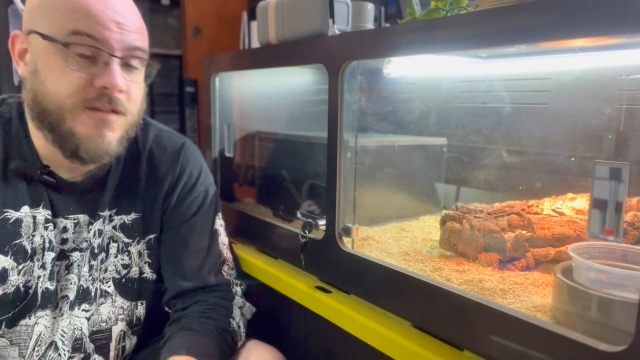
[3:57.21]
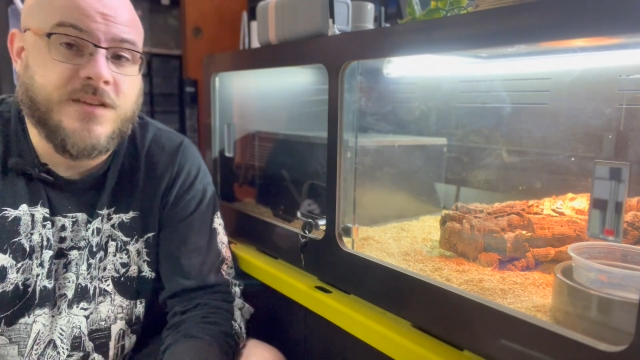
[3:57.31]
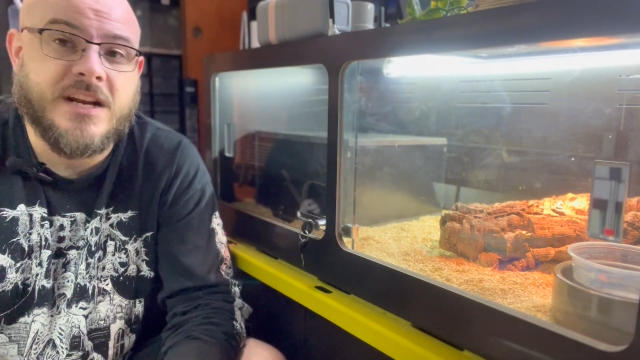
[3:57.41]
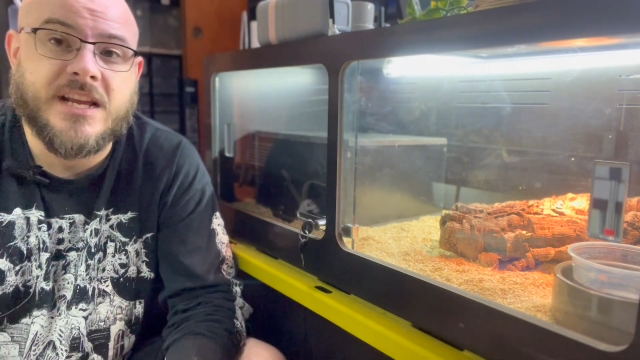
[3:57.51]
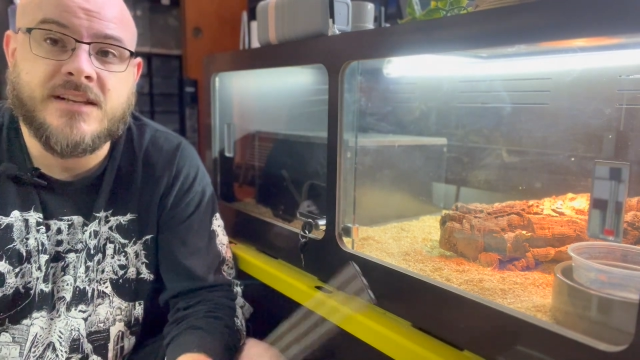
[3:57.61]

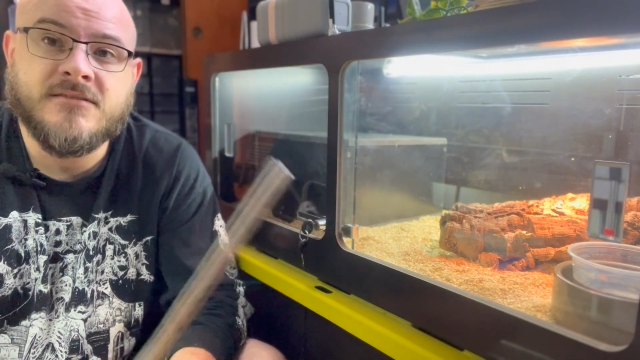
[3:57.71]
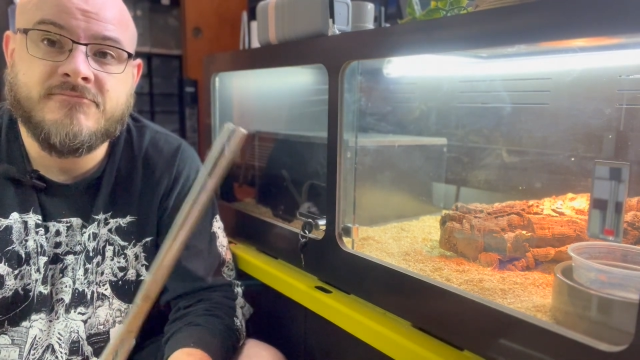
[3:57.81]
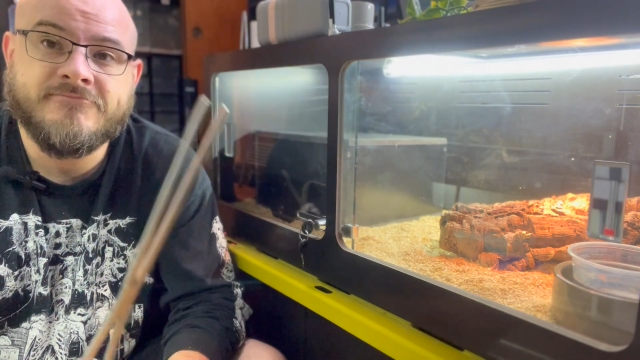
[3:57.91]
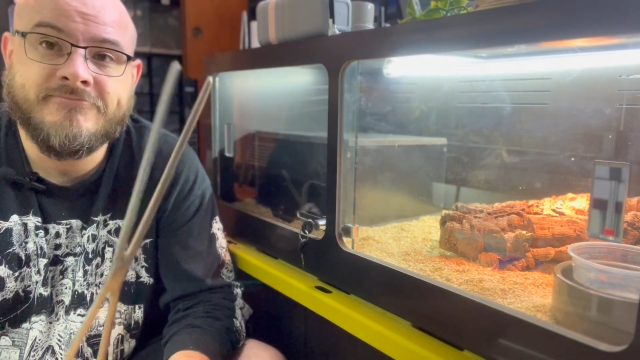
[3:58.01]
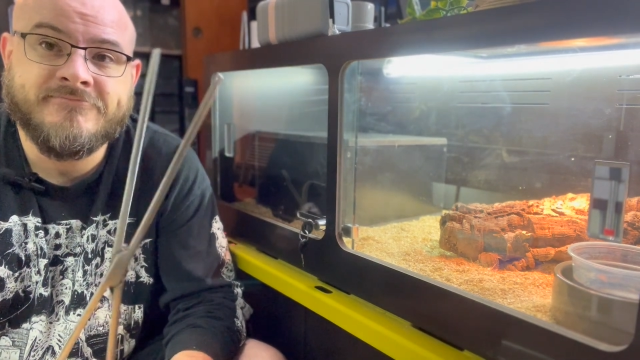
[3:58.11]
Feeding,
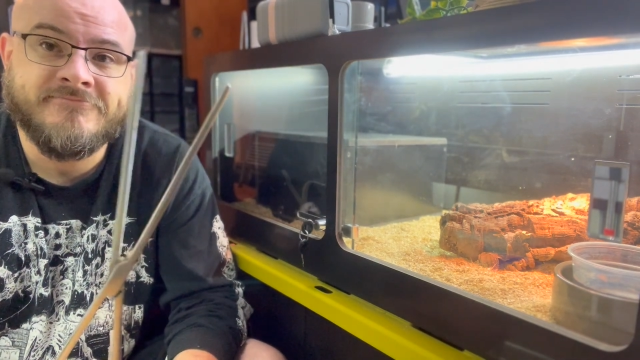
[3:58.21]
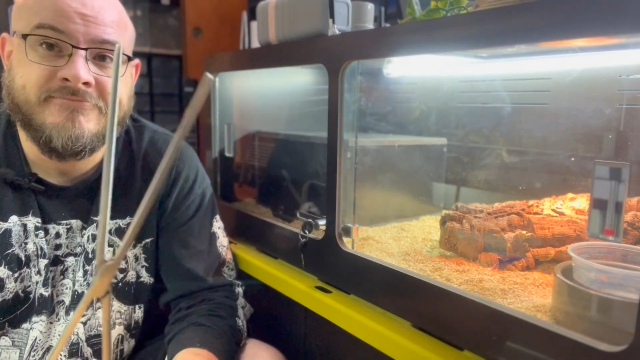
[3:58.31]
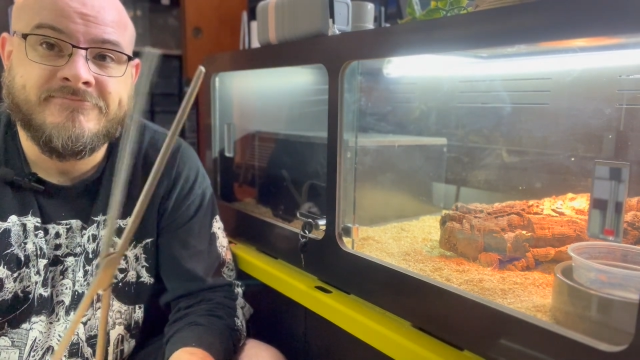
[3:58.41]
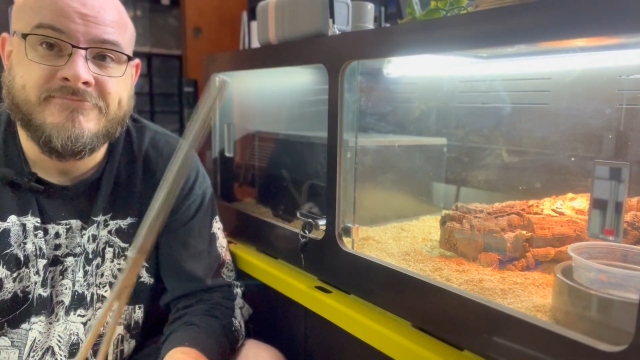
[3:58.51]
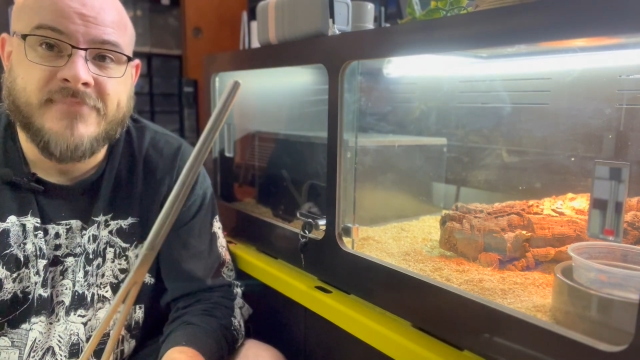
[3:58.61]

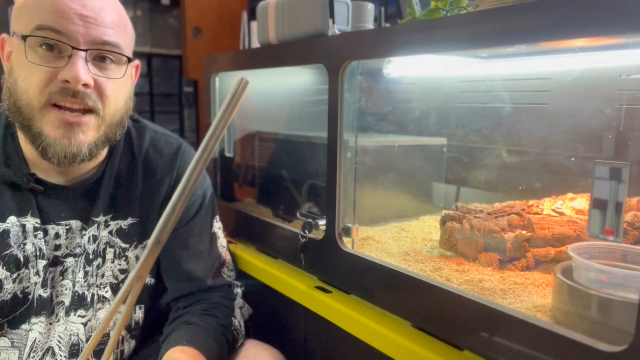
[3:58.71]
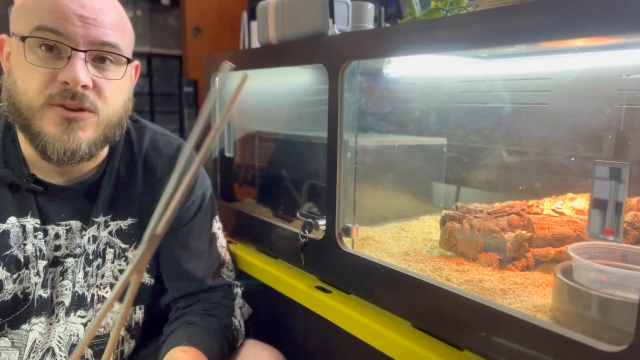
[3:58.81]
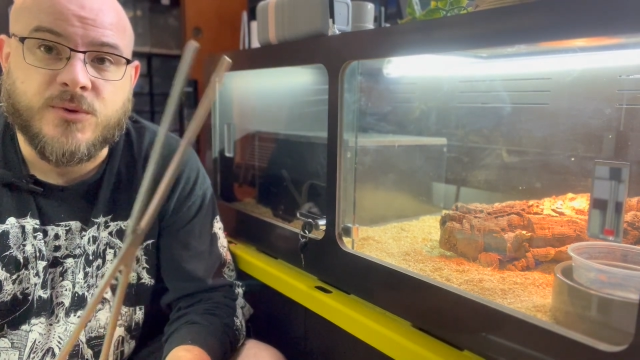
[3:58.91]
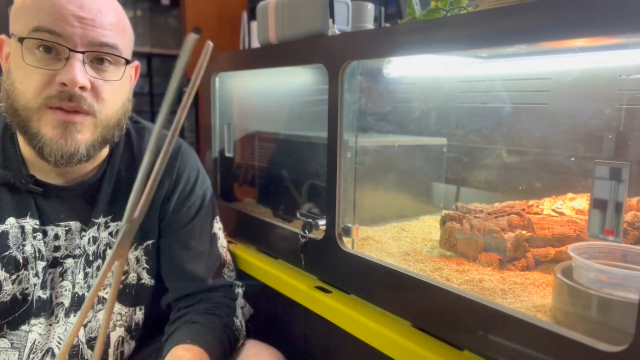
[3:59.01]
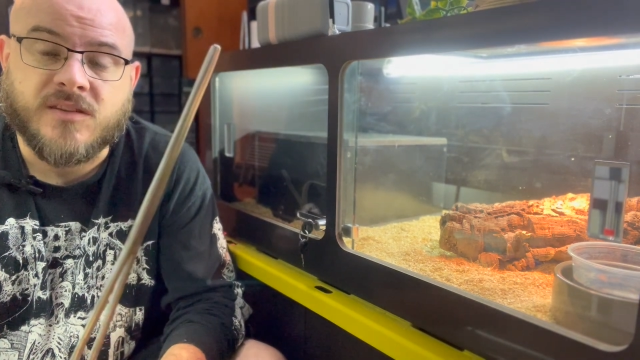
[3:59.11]
I
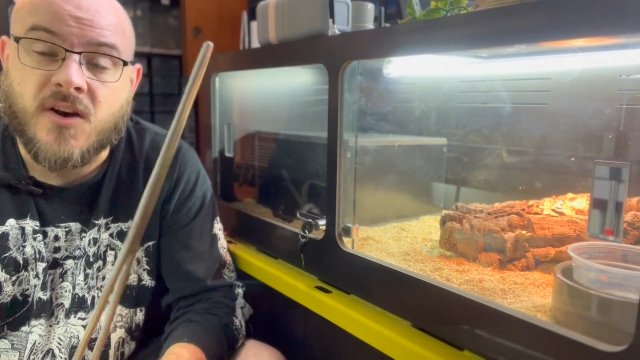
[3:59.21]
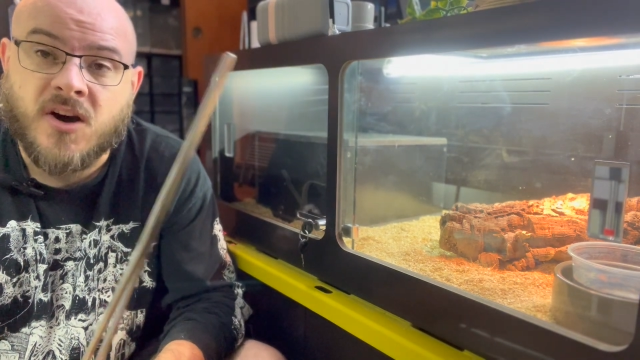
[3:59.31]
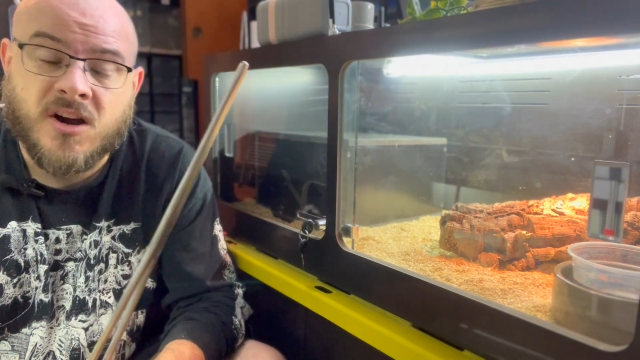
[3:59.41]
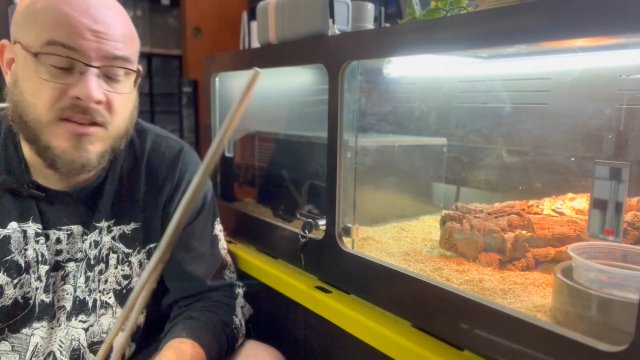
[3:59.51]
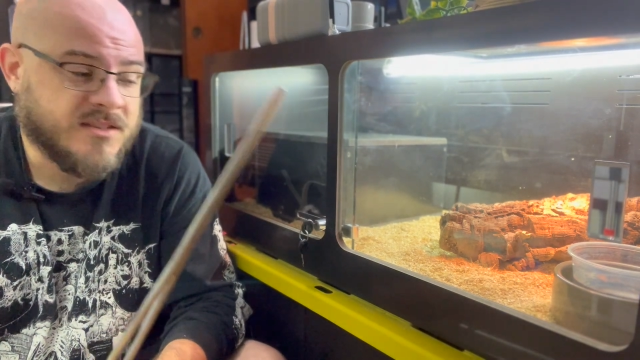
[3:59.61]
do it with
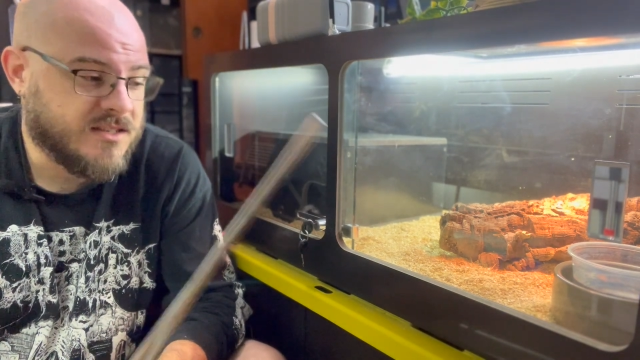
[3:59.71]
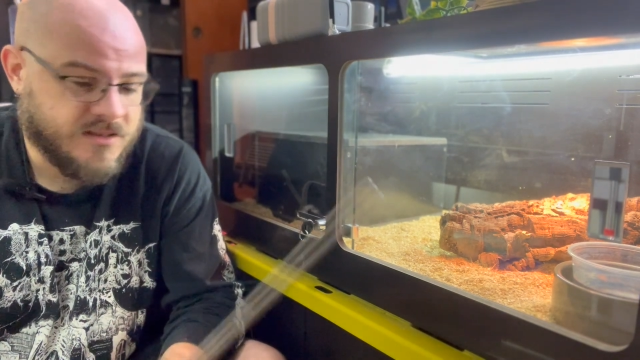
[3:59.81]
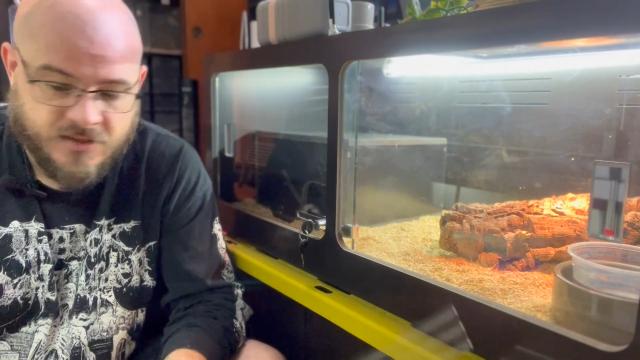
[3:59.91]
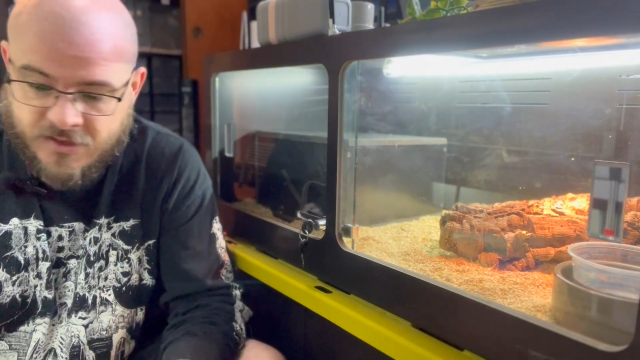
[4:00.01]
tongs.